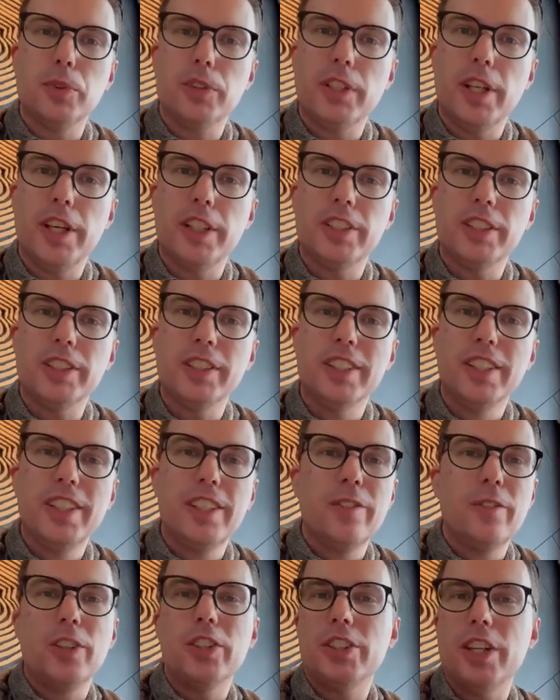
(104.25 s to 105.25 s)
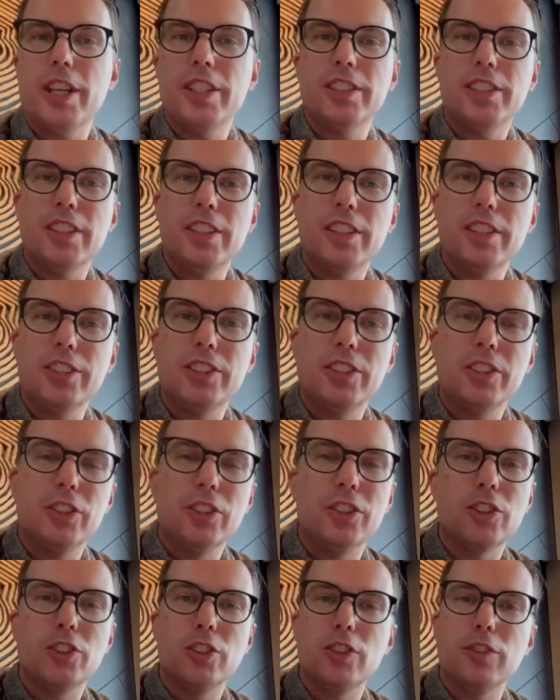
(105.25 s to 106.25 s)
protection, which tends to lead to
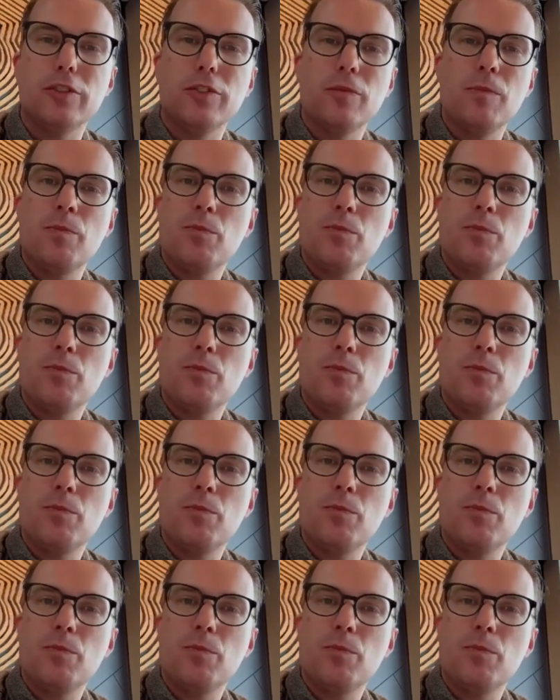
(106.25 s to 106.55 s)
your sort of